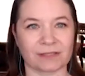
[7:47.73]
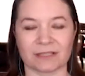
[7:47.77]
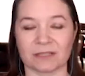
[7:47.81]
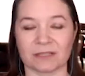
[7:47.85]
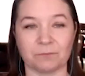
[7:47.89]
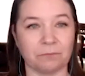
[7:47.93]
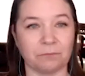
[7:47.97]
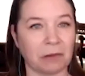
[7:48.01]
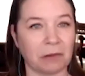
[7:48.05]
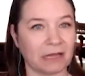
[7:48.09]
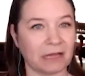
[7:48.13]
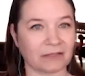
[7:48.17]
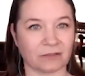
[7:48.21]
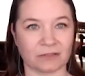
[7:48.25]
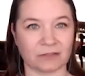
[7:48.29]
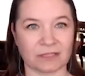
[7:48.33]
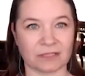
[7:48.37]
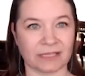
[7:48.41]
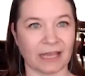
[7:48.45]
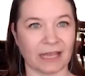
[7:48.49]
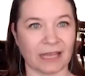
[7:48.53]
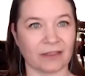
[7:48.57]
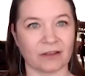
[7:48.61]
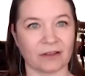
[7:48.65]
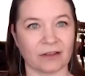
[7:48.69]
It's bundled
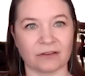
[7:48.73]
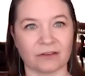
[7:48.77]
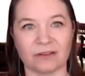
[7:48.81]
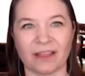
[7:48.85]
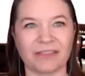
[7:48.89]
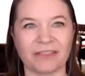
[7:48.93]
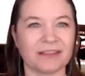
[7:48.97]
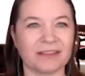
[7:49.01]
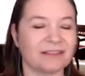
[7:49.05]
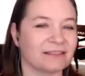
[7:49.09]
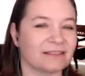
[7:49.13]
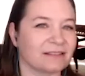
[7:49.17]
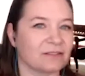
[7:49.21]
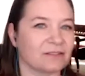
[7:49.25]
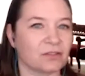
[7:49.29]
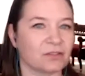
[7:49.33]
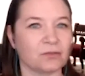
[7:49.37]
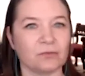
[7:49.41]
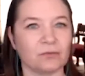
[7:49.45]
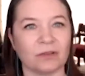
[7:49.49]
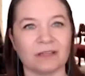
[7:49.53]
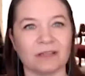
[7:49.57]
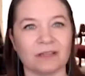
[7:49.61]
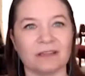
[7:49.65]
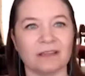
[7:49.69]
together. Nothing's
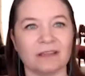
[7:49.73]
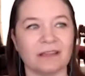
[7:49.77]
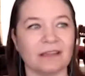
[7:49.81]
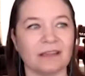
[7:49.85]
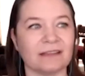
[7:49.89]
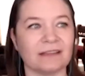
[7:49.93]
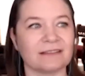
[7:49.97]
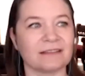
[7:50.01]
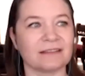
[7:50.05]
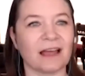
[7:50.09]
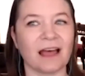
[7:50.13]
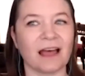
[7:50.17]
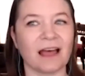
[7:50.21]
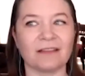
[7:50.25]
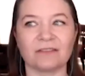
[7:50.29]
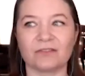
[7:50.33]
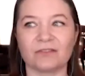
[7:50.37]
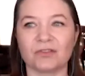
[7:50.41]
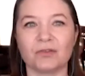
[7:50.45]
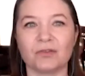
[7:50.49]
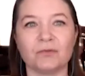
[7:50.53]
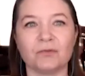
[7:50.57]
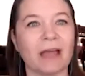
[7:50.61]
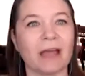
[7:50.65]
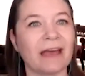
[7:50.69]
too, it's not
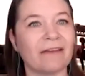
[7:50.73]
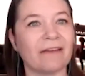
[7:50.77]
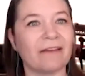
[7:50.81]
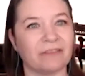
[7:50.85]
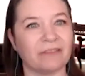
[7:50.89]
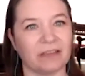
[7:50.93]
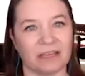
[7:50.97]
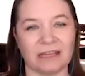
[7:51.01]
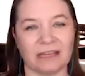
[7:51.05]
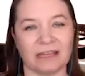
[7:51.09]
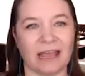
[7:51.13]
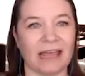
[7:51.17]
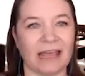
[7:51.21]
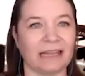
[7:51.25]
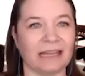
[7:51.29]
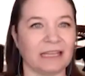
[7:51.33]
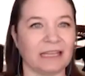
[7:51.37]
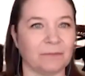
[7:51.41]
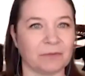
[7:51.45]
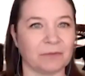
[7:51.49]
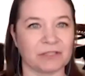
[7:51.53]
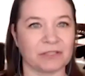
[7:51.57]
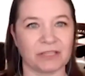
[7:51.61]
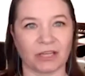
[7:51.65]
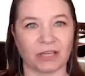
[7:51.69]
too heavy in any
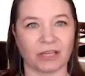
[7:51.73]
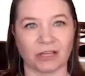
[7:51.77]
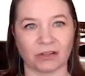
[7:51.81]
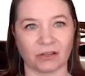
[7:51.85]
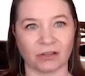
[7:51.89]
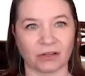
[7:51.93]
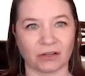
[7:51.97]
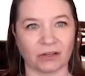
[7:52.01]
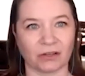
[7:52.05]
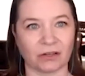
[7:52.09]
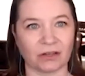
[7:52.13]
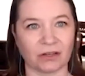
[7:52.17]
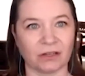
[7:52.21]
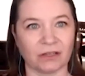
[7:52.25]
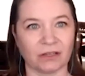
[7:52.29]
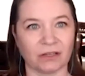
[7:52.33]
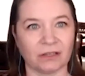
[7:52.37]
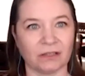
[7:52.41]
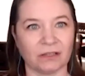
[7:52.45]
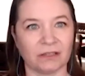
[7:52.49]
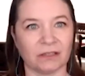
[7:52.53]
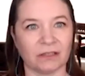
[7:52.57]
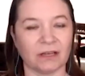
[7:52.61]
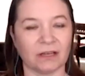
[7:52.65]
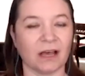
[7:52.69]
particular
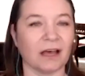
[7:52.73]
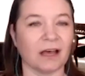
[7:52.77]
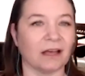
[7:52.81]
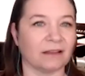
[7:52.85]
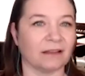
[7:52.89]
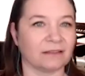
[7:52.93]
uh,